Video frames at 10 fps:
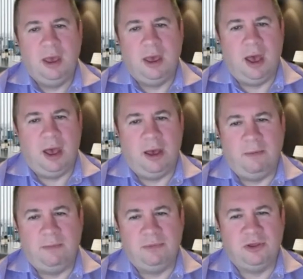
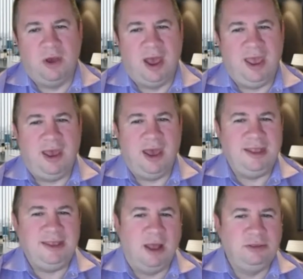So I
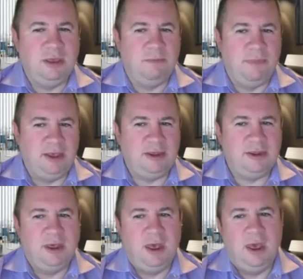doubt they'll
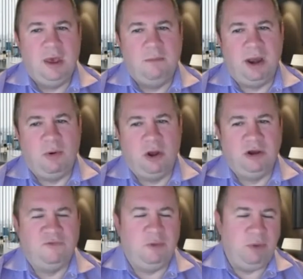miss, but I
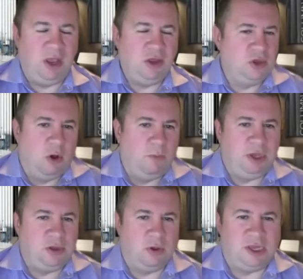wonder if the beat just won't be
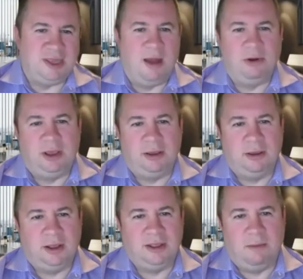so astounding
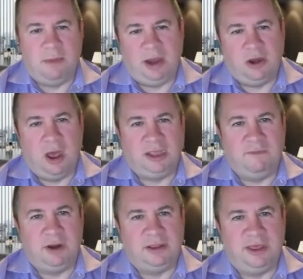and that might not
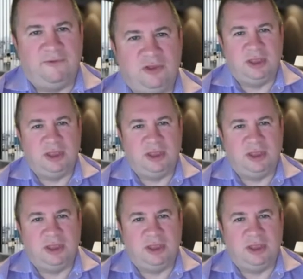give it a lift to